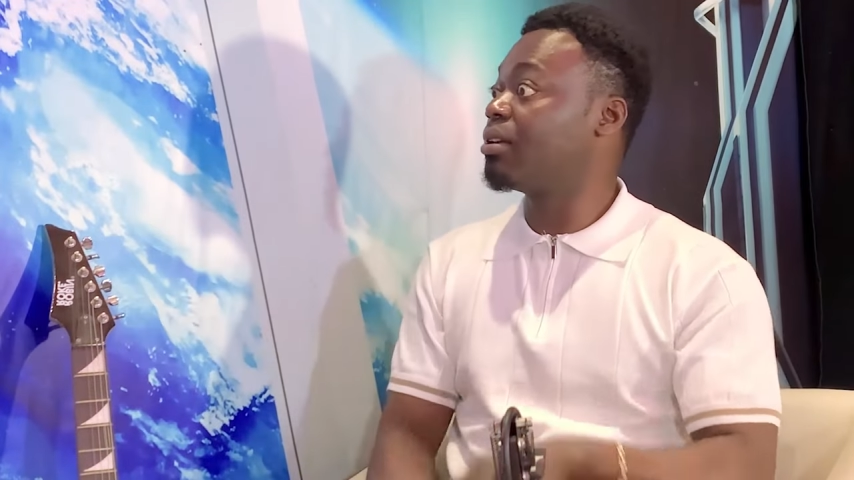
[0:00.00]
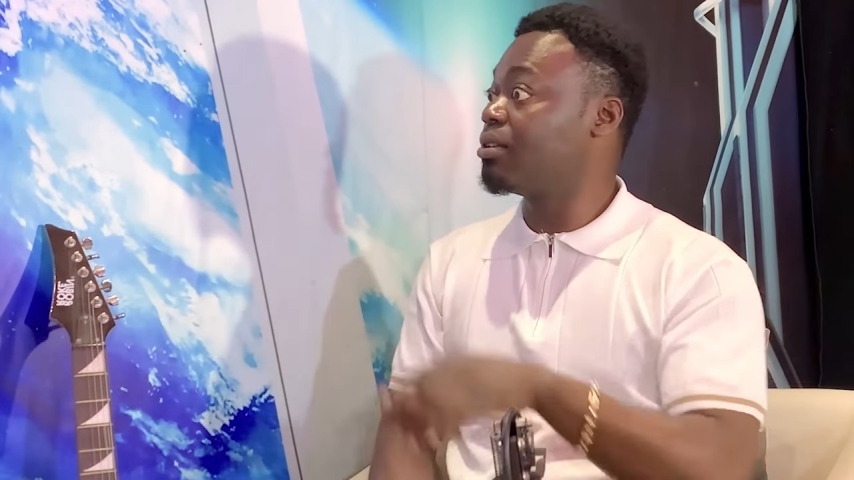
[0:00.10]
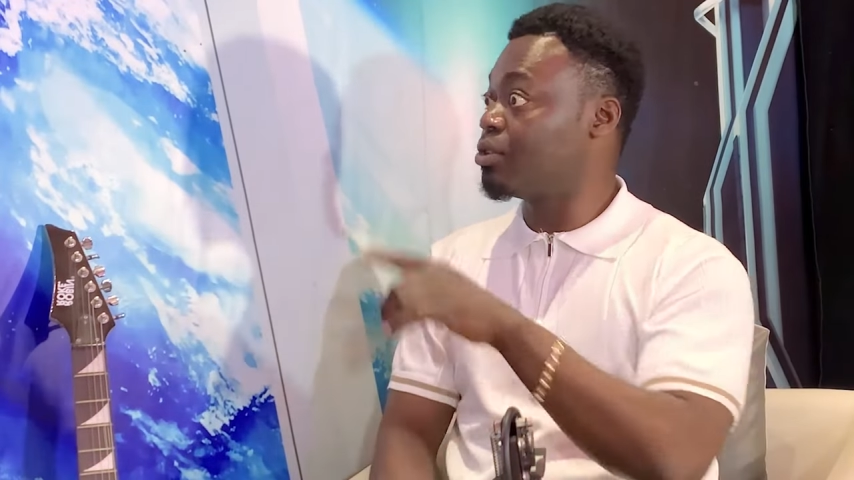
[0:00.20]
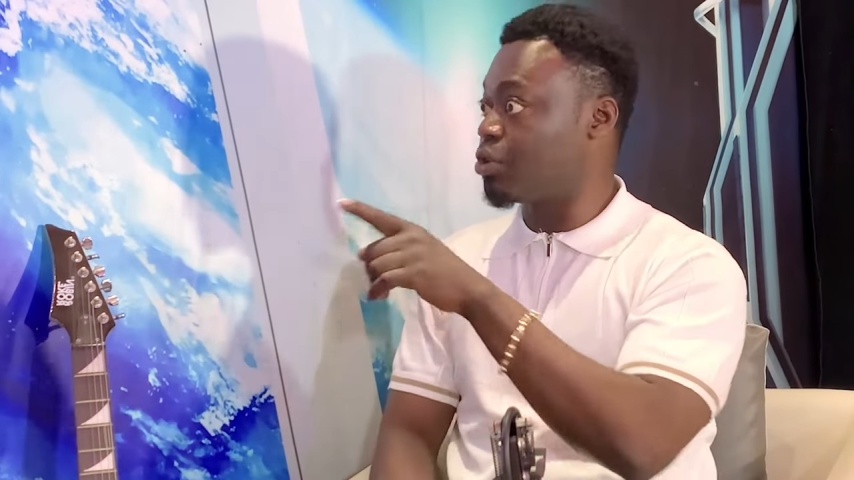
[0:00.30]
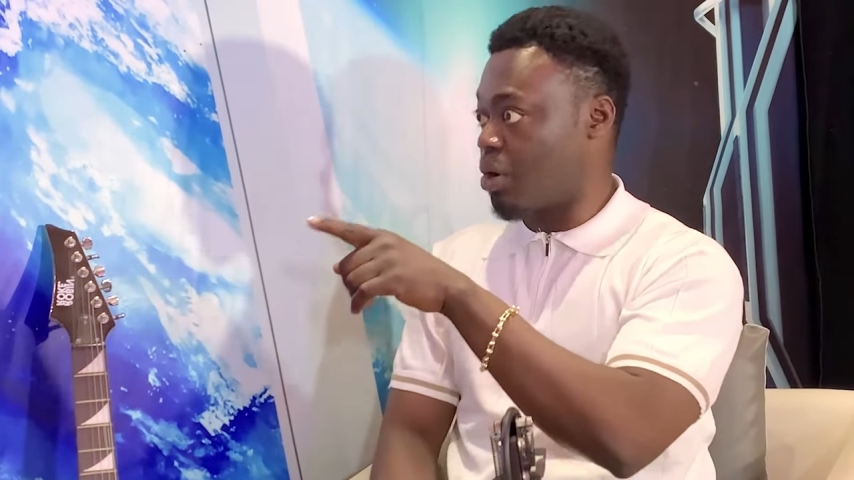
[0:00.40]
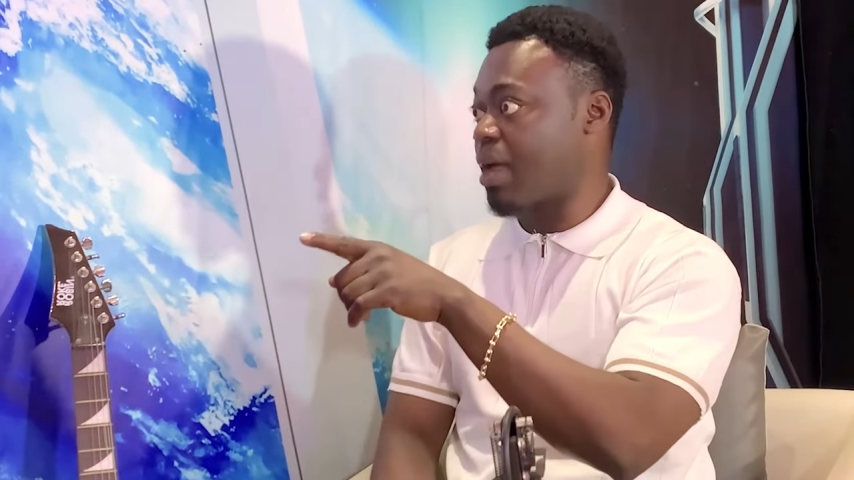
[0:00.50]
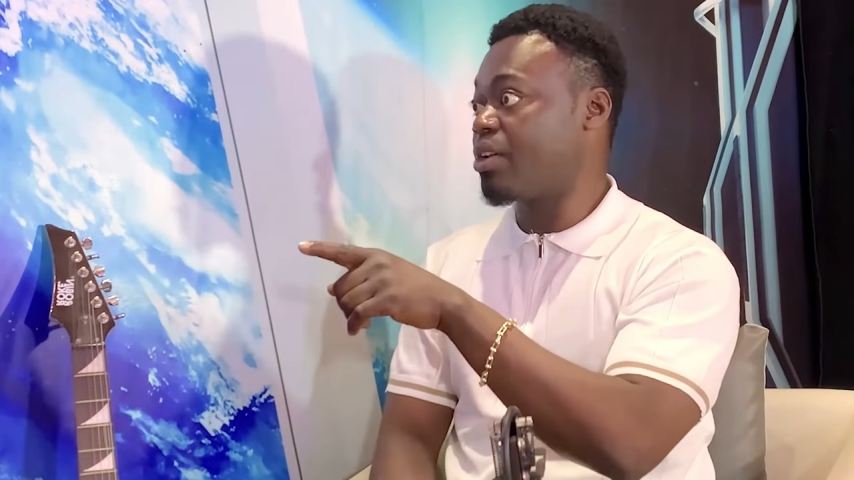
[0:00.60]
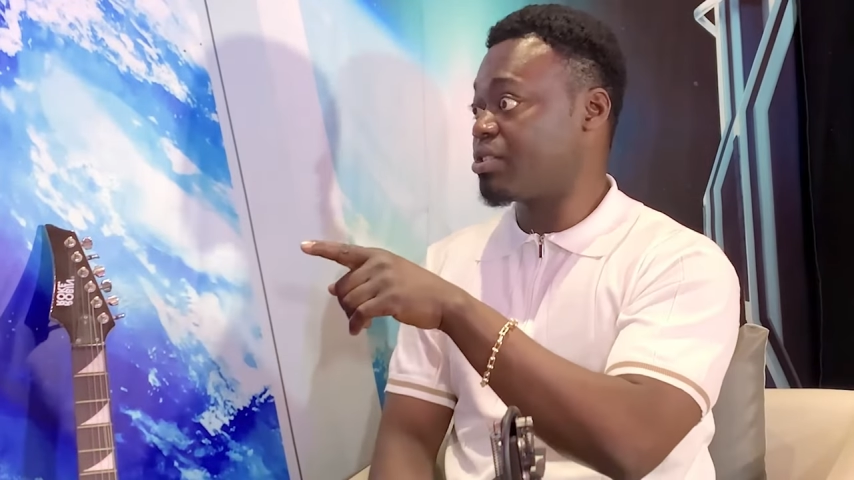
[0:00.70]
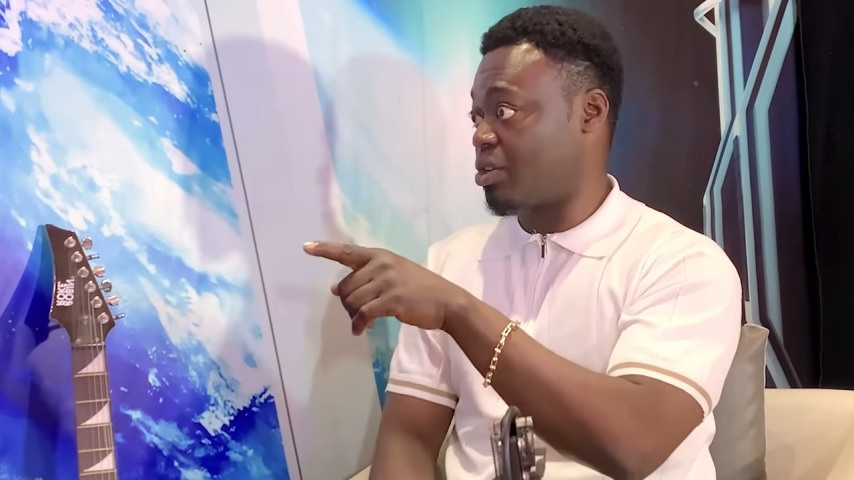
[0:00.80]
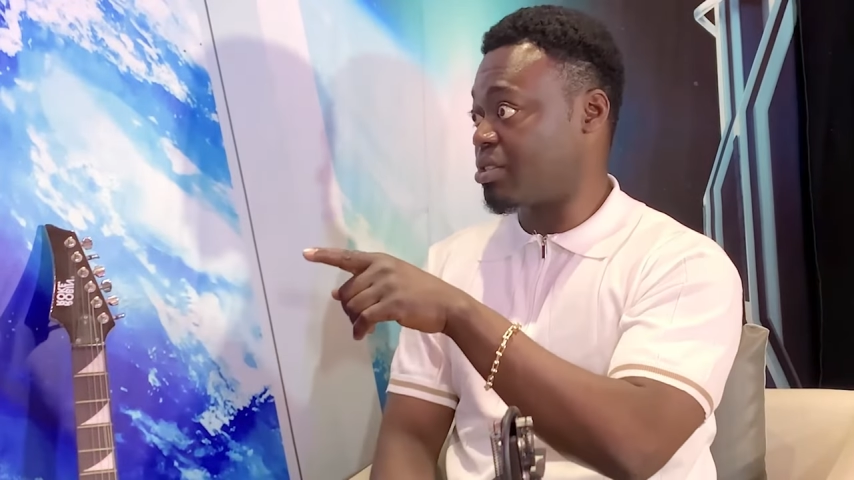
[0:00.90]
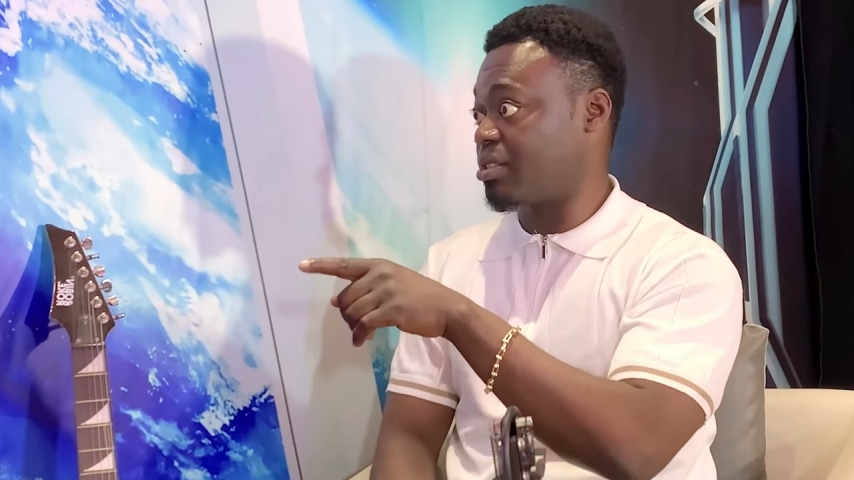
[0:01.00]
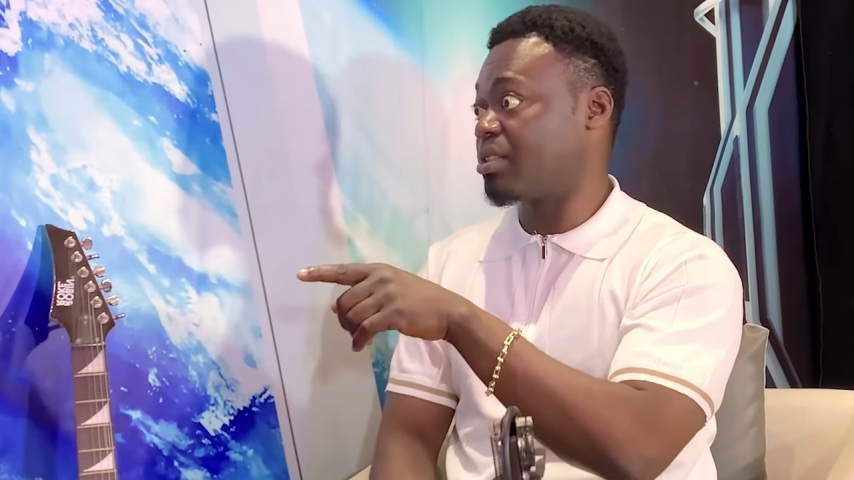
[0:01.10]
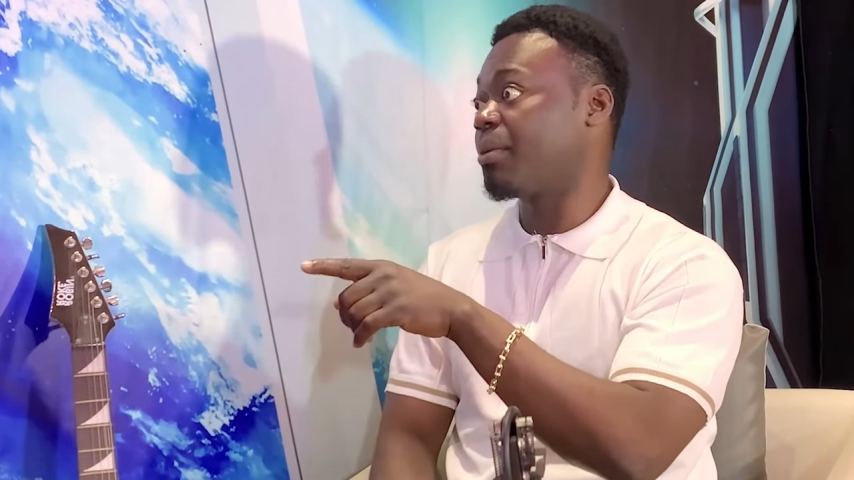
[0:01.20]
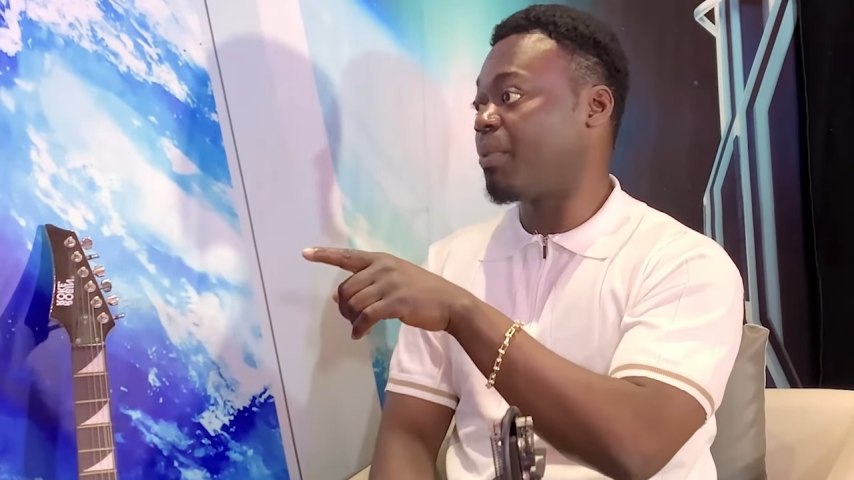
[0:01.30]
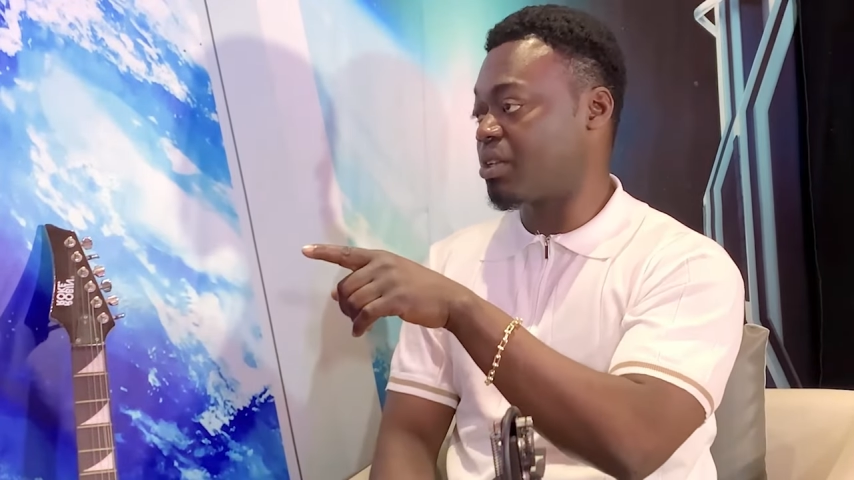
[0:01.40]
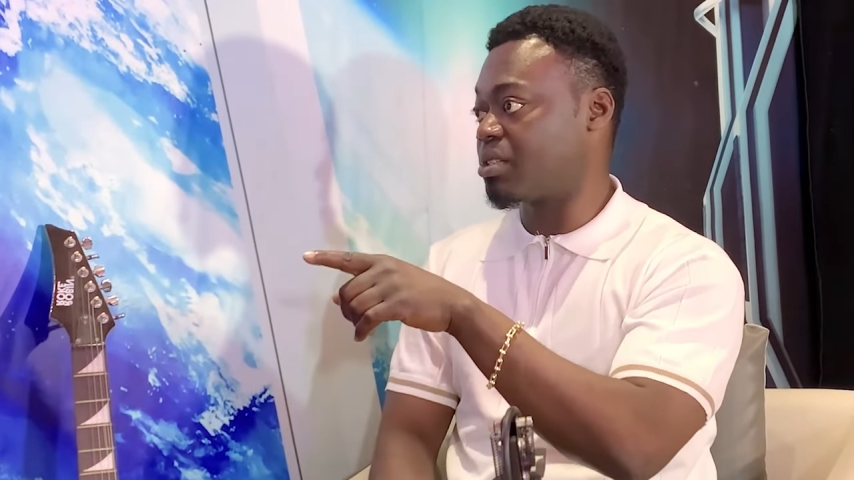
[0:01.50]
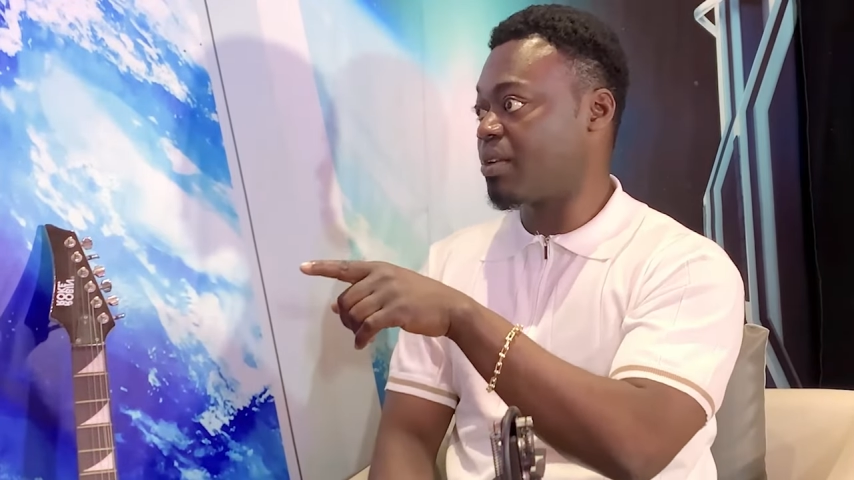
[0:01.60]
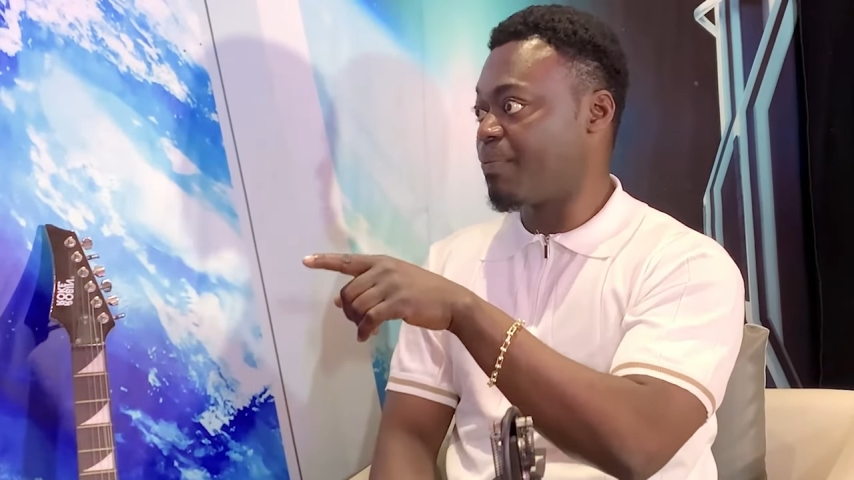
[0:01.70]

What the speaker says: you go. I know it's not sincere, but